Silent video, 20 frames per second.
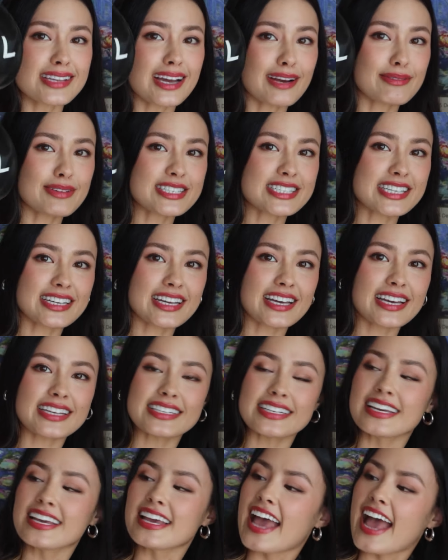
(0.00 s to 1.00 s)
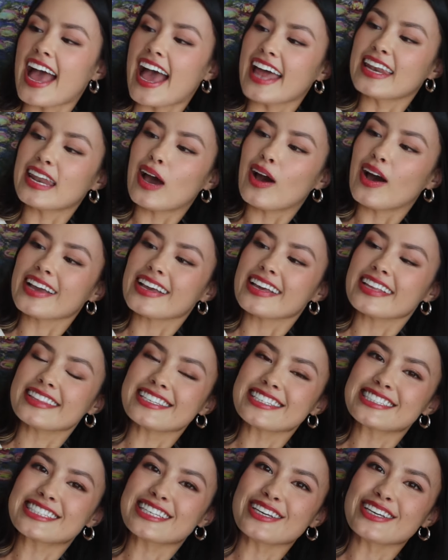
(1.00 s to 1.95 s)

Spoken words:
I redid it, and now I get this